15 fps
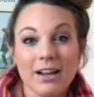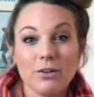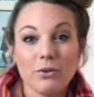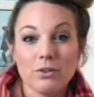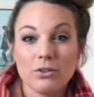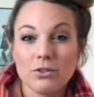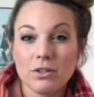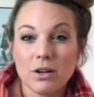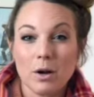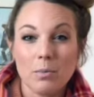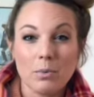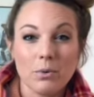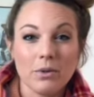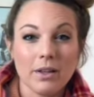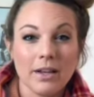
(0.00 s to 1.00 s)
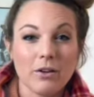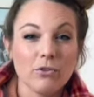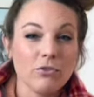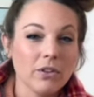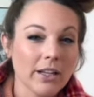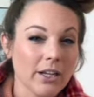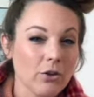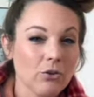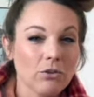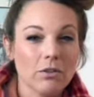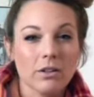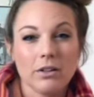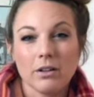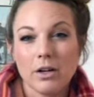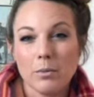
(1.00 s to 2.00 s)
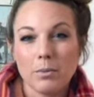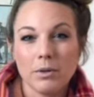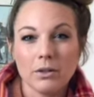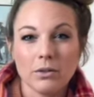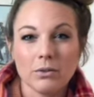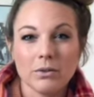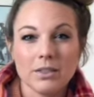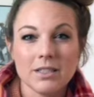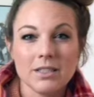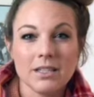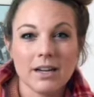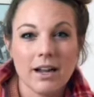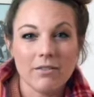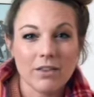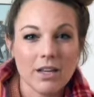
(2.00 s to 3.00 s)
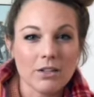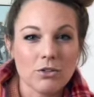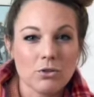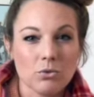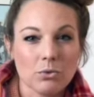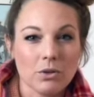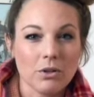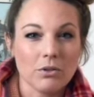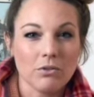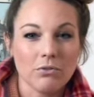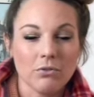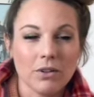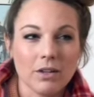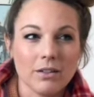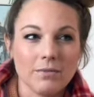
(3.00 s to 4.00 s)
I know there's a couple like flannel and a couple other ones that have that sort of